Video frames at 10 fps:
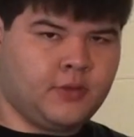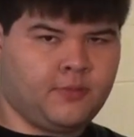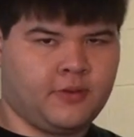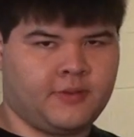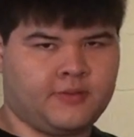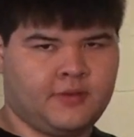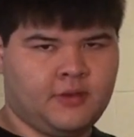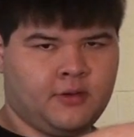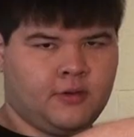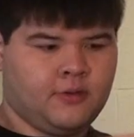bring this
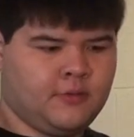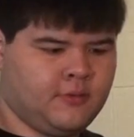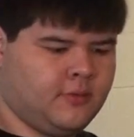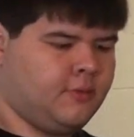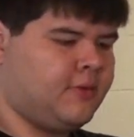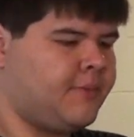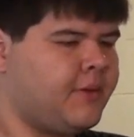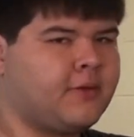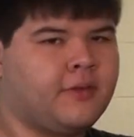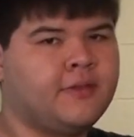here, you dump
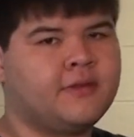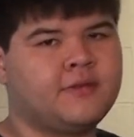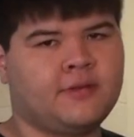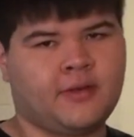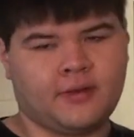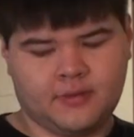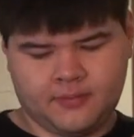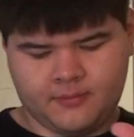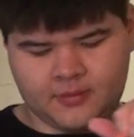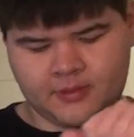out on this side,
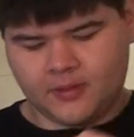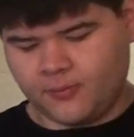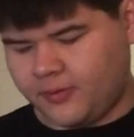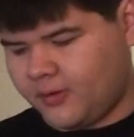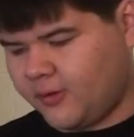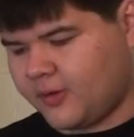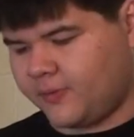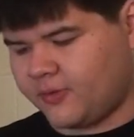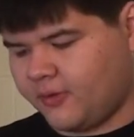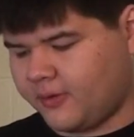and then when the yo-yo
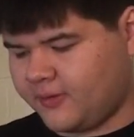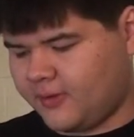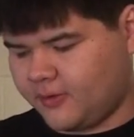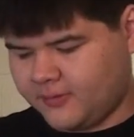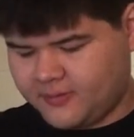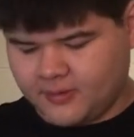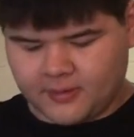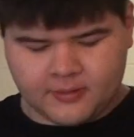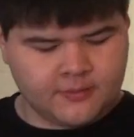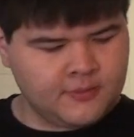comes across the other
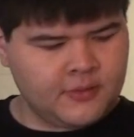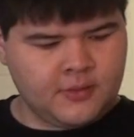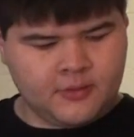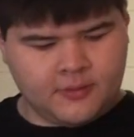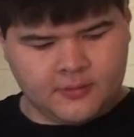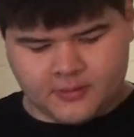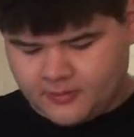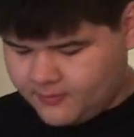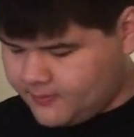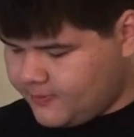side, you
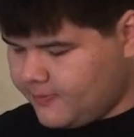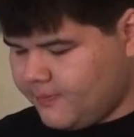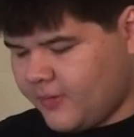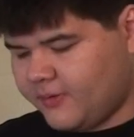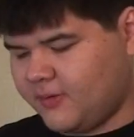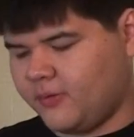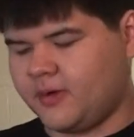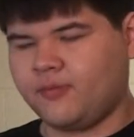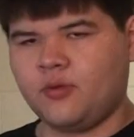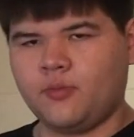can mount it
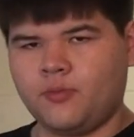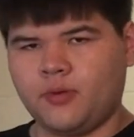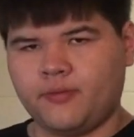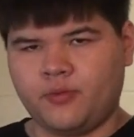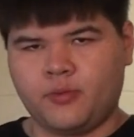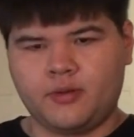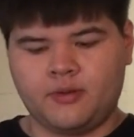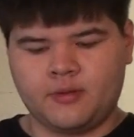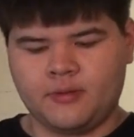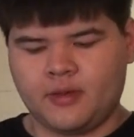wherever you want.
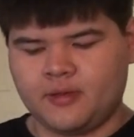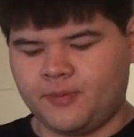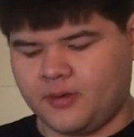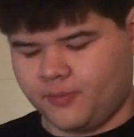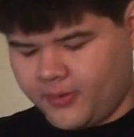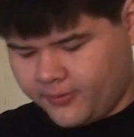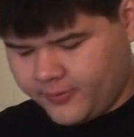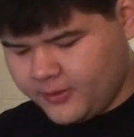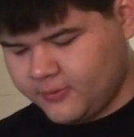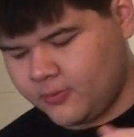You can end up in a brother
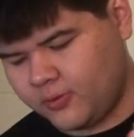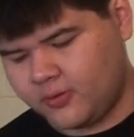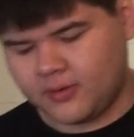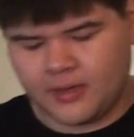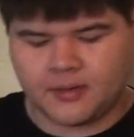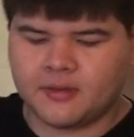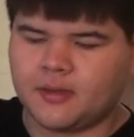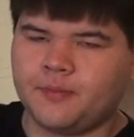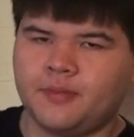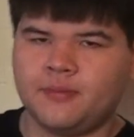mount, or you can end
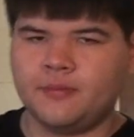up